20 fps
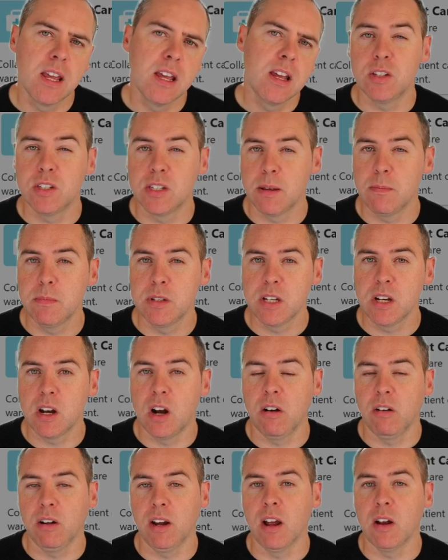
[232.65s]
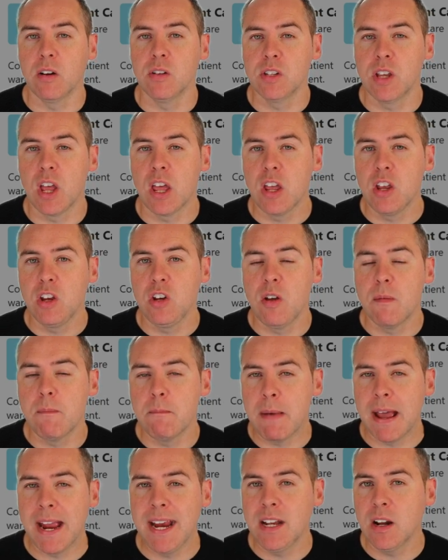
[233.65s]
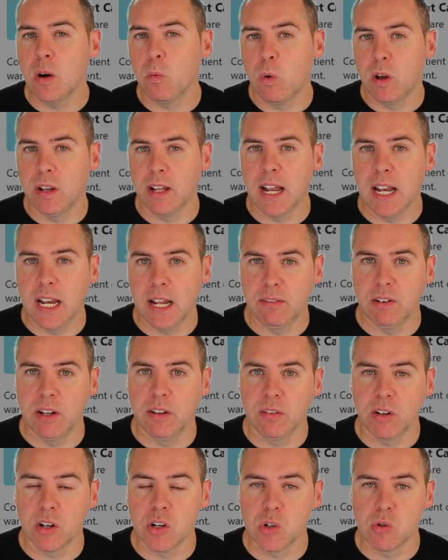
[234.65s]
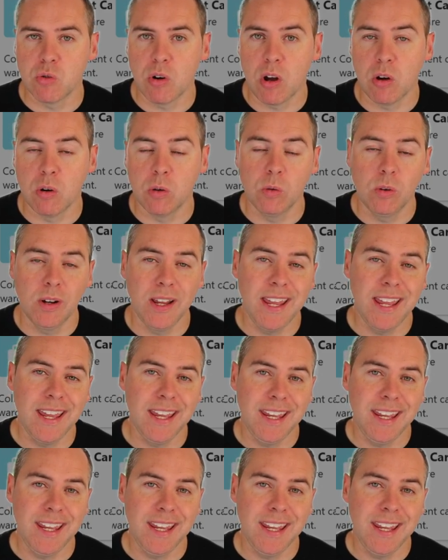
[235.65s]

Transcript: In some scenarios, you may not want that level of control.